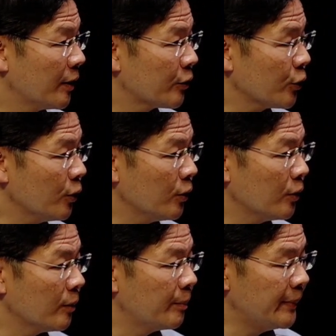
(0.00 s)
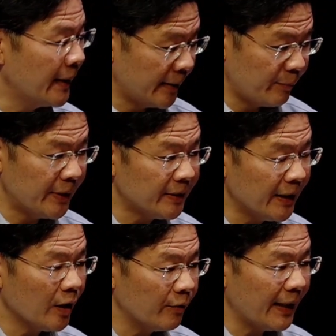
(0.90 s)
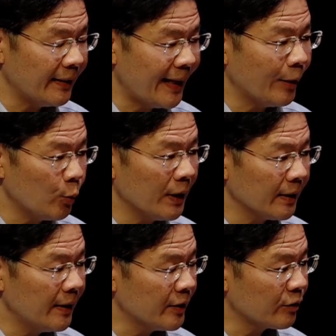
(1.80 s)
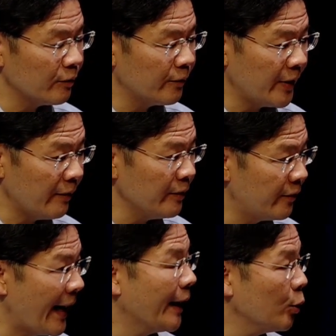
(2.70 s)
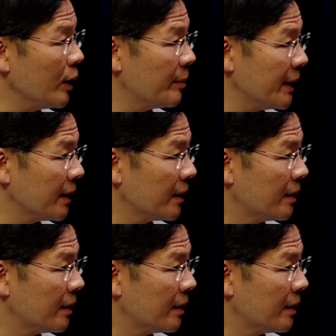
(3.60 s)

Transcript: So the building of that network is very valuable,